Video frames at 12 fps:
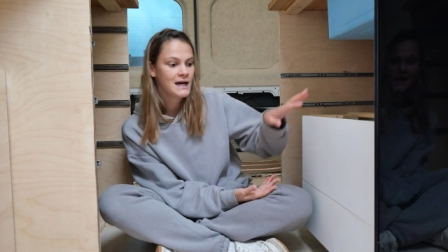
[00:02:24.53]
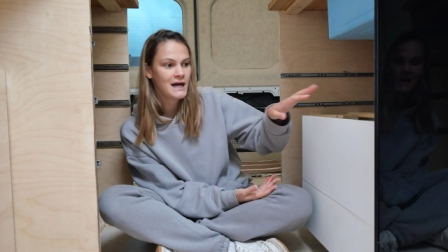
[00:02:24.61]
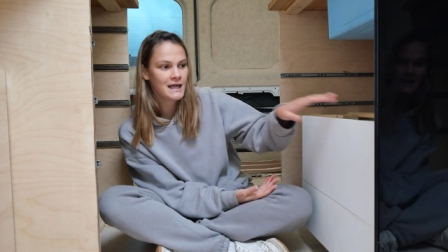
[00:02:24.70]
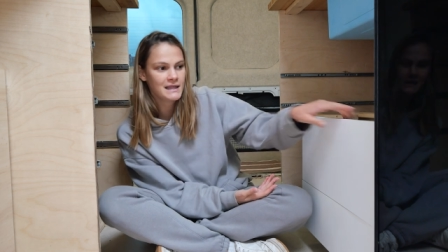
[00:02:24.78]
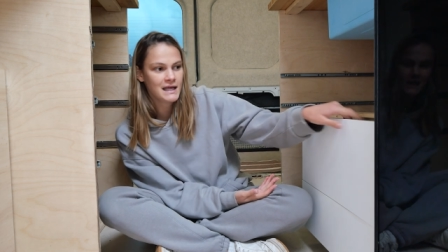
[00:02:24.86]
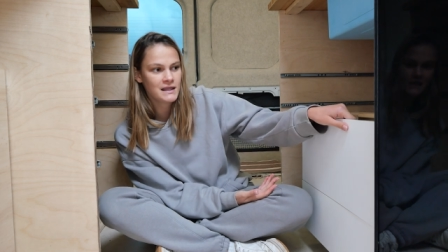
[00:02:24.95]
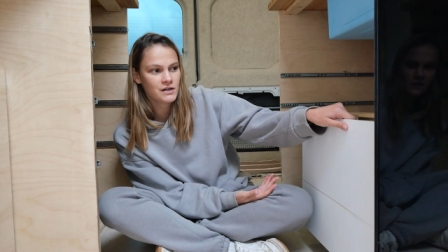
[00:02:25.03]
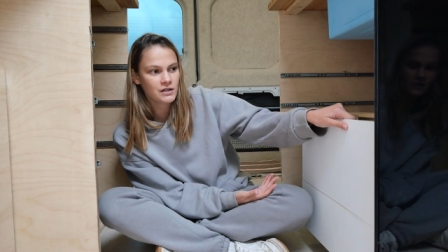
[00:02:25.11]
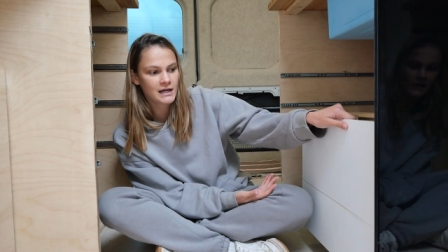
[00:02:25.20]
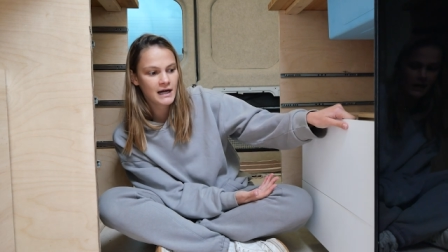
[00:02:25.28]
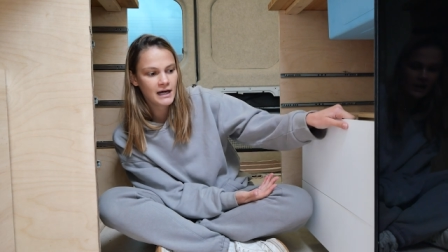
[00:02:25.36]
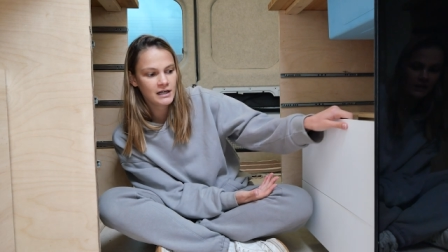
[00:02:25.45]
And then they're
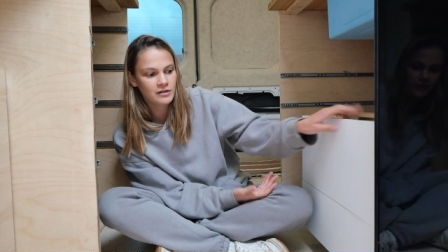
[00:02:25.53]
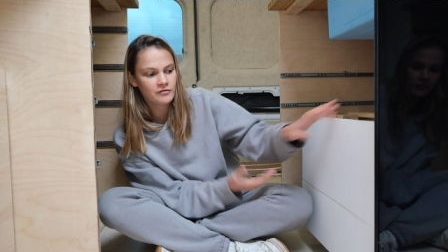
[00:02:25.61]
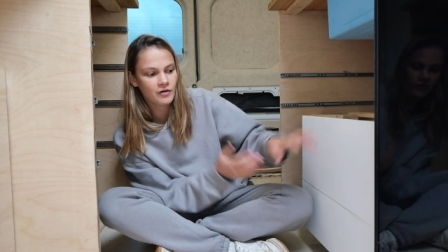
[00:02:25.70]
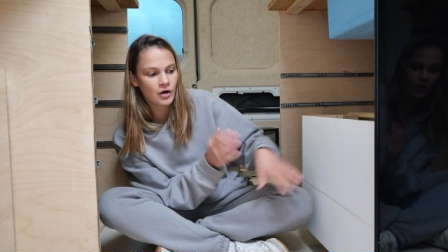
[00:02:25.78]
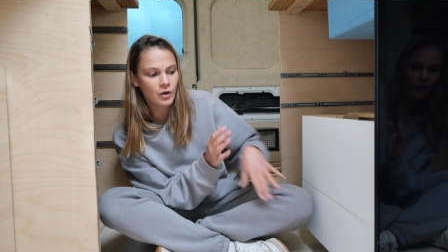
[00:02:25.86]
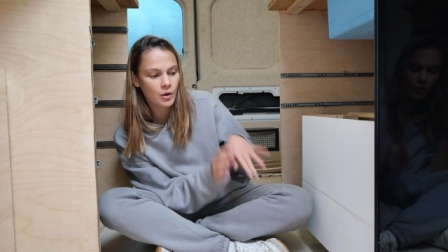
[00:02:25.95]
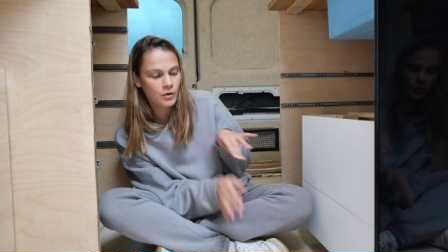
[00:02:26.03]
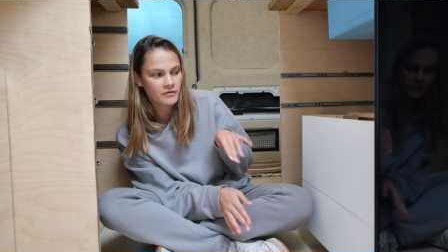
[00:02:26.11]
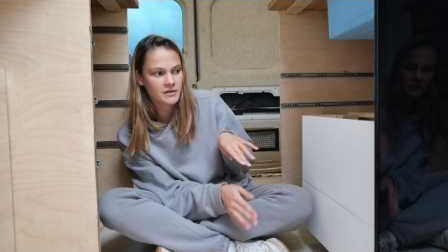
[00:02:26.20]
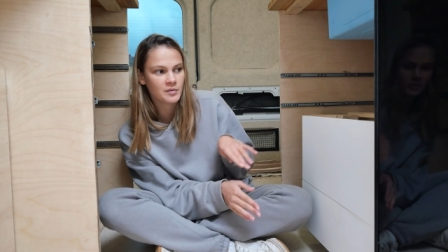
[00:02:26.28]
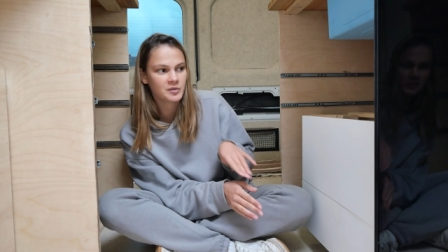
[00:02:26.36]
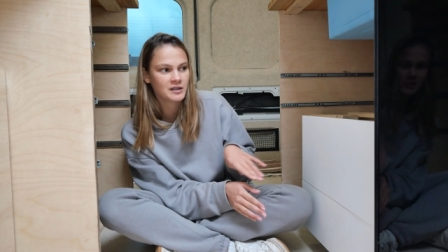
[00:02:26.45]
kind of all
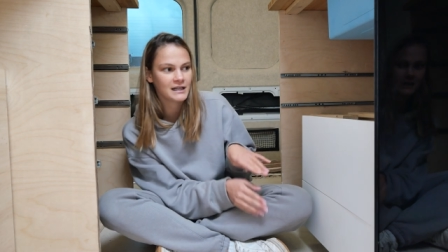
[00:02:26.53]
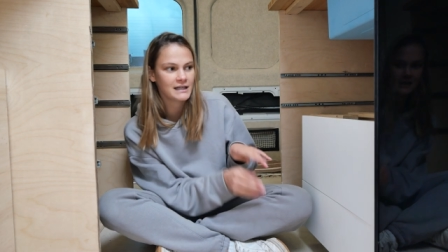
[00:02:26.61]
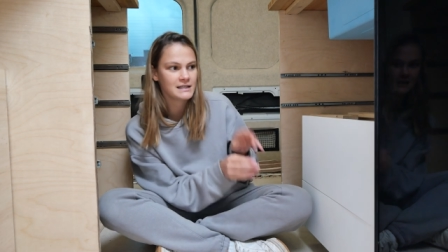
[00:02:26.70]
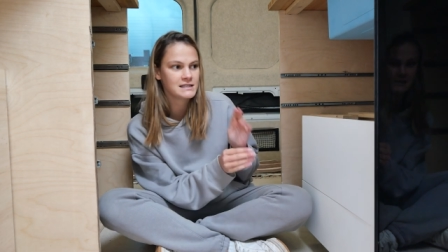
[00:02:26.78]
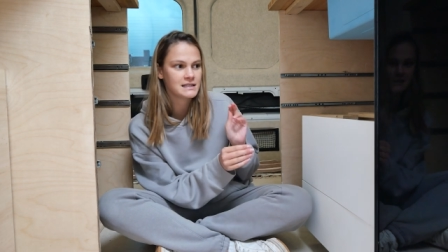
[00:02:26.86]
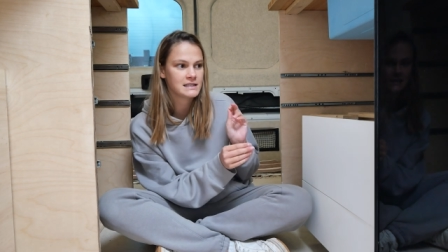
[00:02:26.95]
over the place.